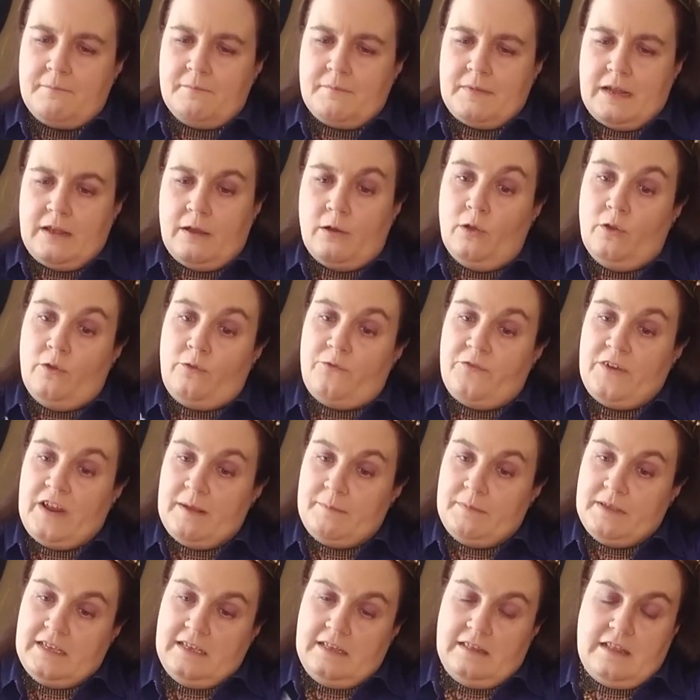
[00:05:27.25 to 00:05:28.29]
My whole
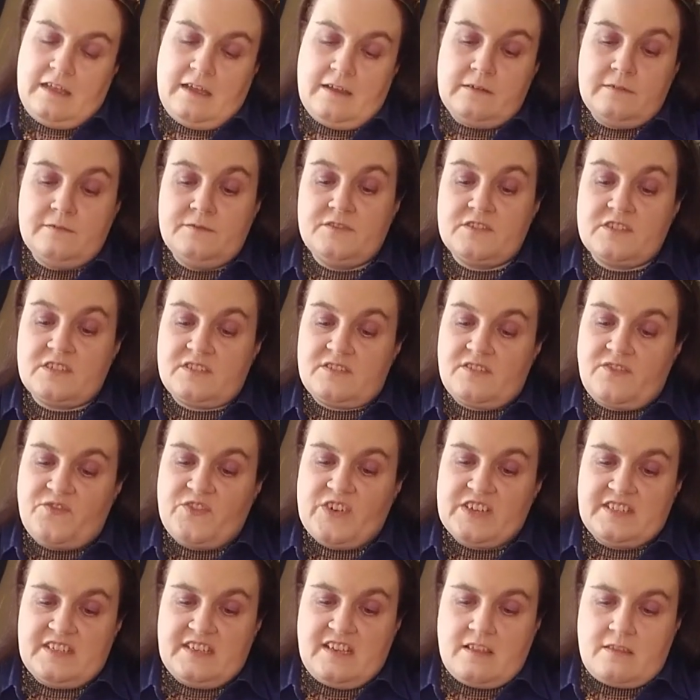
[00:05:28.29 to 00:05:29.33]
family loves
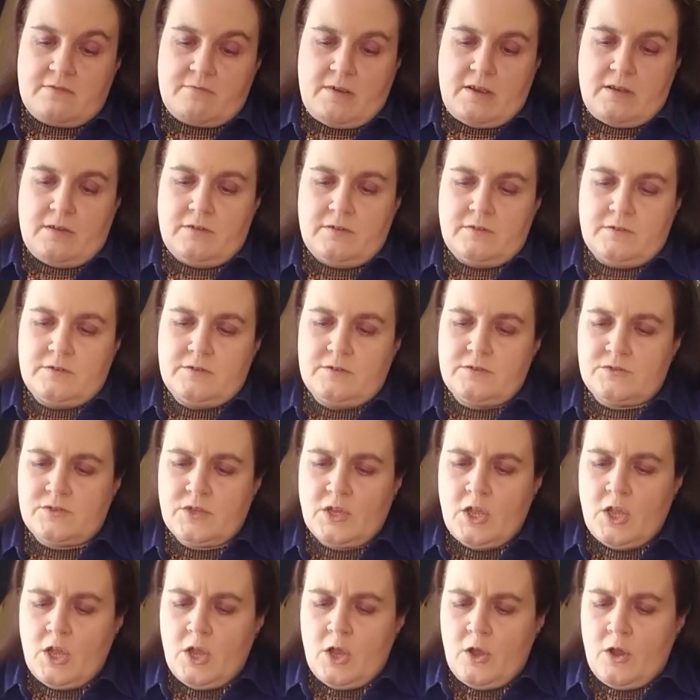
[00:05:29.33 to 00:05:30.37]
fuzzy throws.
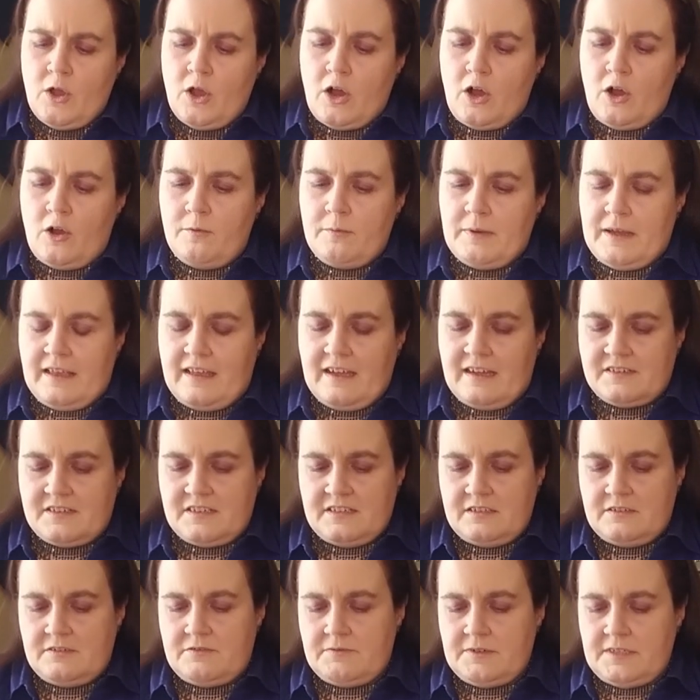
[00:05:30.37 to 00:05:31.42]
Oh my gosh,
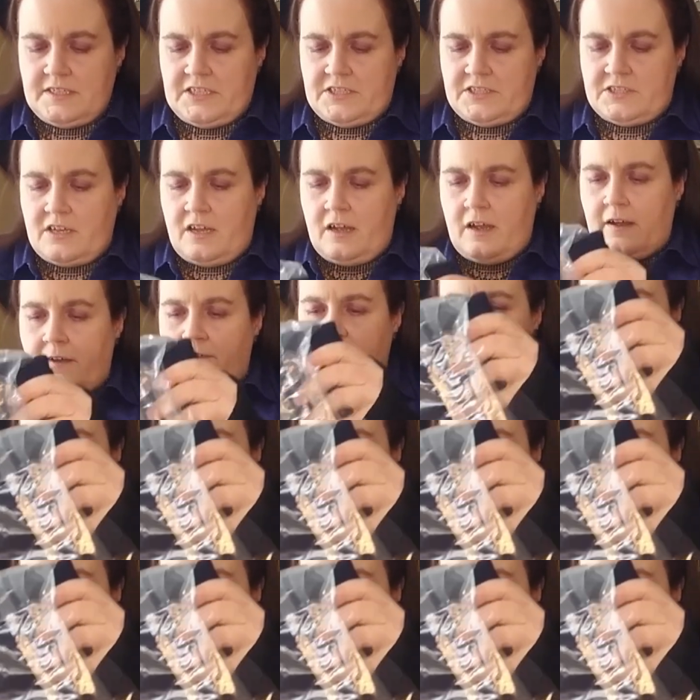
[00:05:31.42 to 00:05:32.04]
this is really soft.